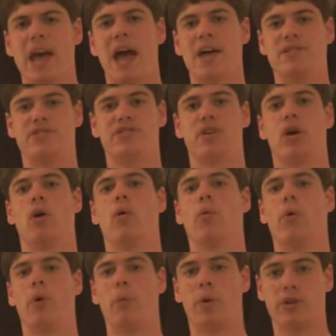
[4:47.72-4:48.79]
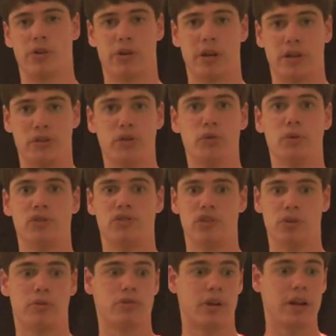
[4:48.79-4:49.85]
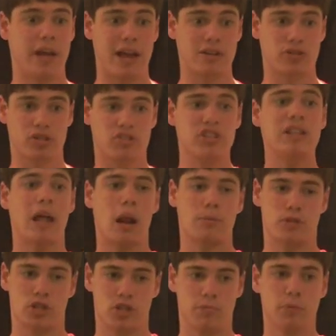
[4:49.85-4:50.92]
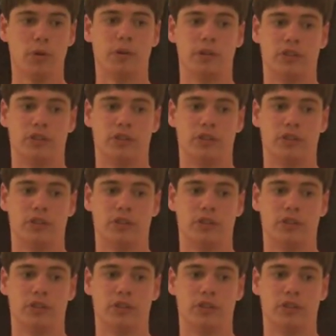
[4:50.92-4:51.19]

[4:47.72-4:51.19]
And so what you're going to do is you're going to actually see that object as blue,